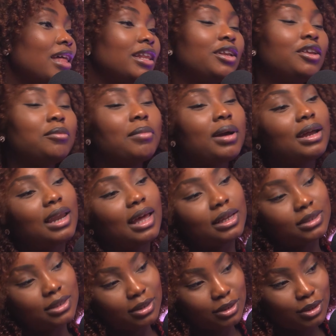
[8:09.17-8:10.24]
Then you might
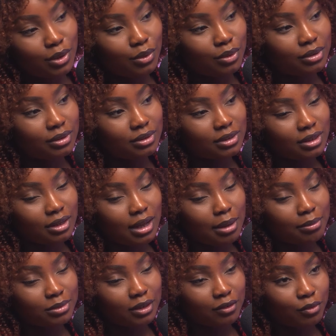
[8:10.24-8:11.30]
like to secure
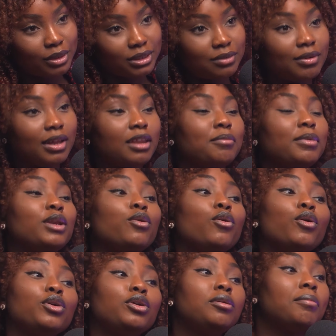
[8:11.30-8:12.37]
um, software development,
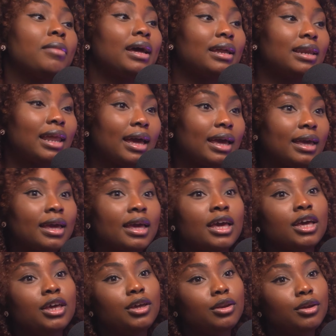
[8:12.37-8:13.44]
or you might like,
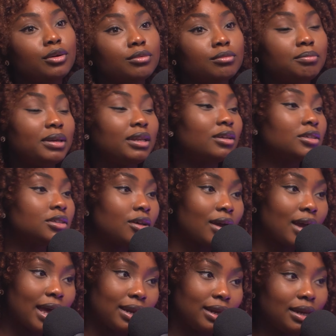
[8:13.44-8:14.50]
you know, being a
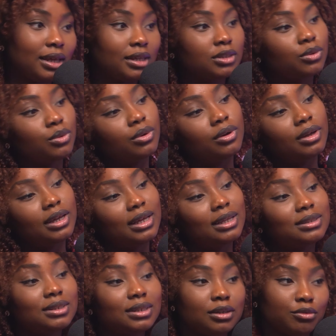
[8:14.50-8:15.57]
SOC analyst or
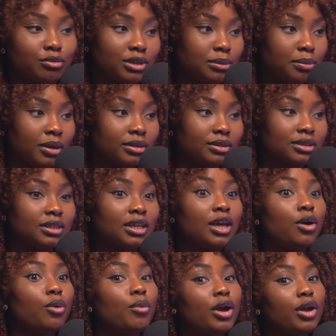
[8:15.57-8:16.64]
incident response,
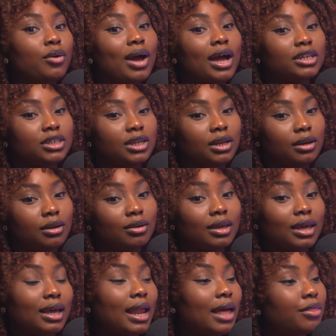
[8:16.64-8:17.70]
where you're actually
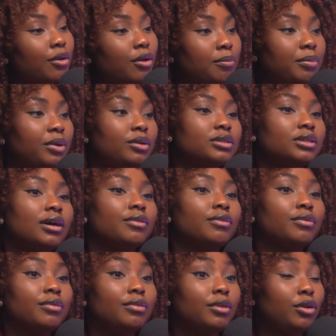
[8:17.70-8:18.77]
looking at the computer.
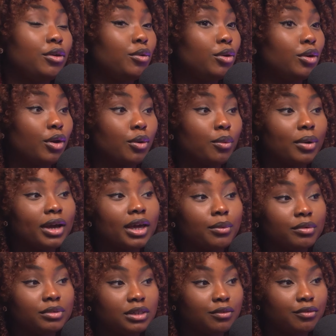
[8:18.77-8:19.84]
Um, you, you know, you're working
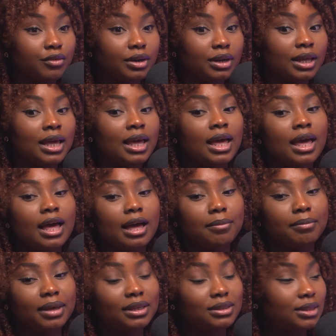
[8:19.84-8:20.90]
with different
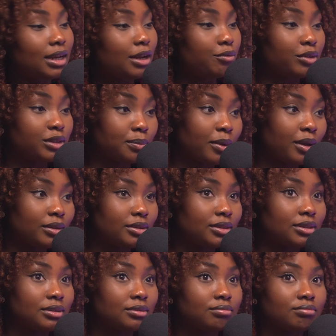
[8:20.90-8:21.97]
um, incident
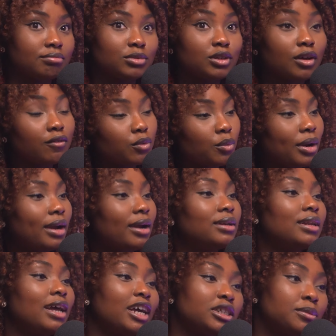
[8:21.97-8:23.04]
response software
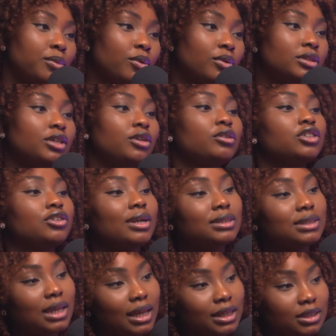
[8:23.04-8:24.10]
and dashboards and you're
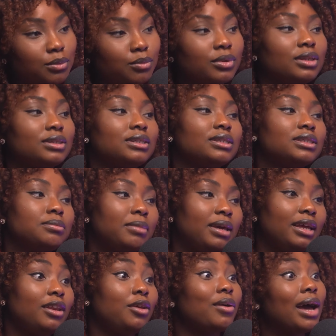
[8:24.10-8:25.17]
translating what does this
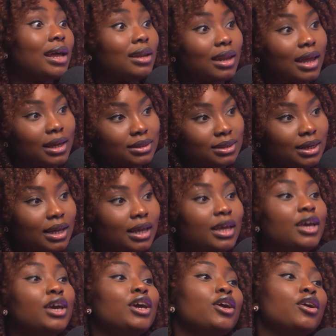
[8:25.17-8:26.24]
mean you're analyzing it
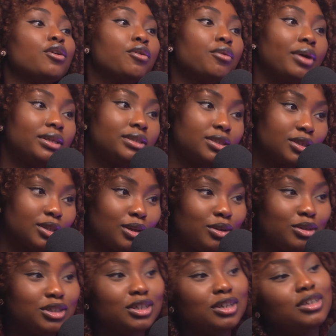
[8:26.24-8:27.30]
you're creating
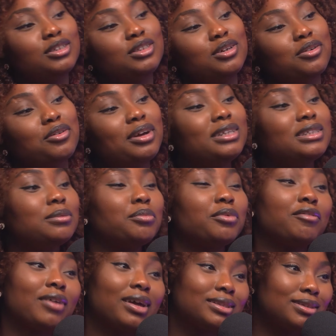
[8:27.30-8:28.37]
solutions you're creating
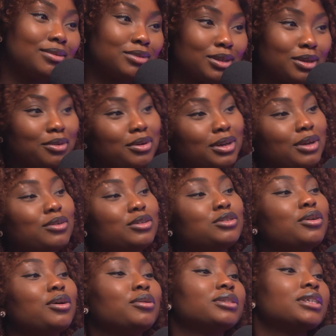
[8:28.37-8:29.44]
preventive security
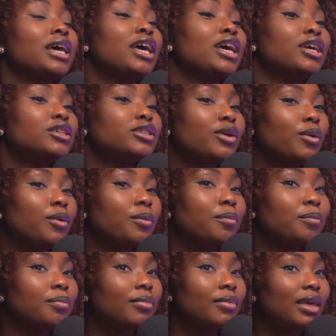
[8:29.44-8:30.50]
controls so
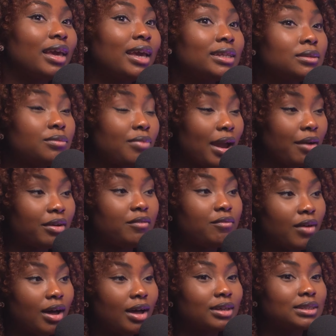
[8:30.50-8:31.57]
it's very
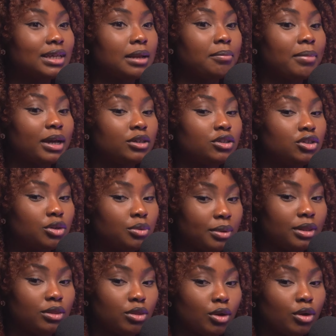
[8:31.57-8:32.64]
vast and by
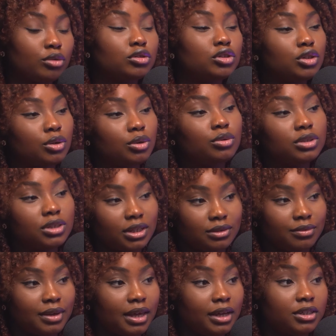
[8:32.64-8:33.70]
doing those two
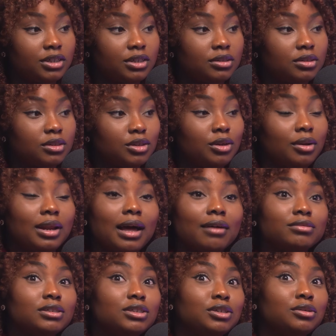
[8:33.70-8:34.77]
certifications you don't
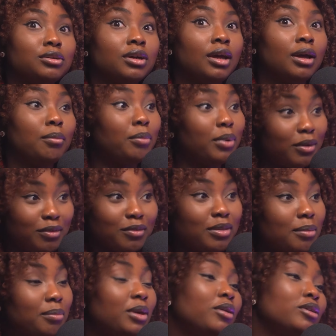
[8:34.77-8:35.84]
have to do both of
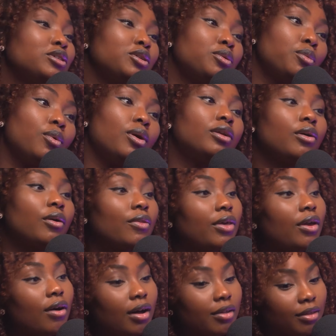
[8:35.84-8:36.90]
them you can do one or
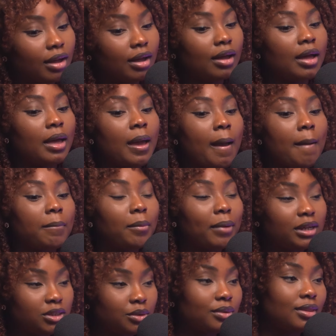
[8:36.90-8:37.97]
the other but
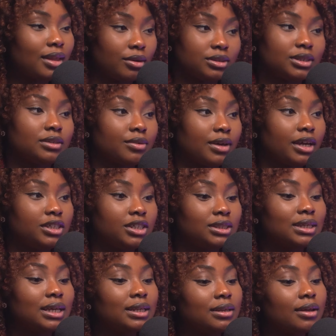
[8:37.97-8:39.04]
by doing those certifications
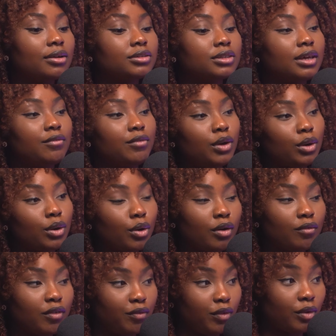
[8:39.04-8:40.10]
it does give you an
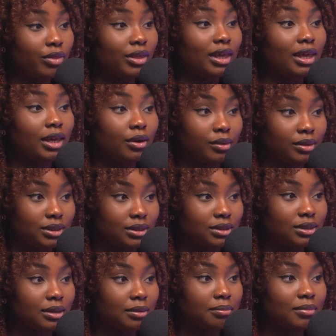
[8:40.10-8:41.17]
overview of the
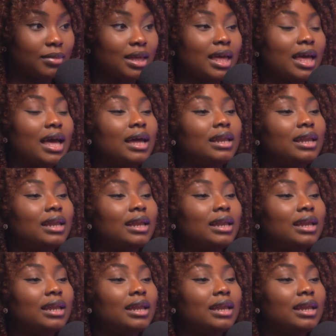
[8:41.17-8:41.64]
ecosystem mm.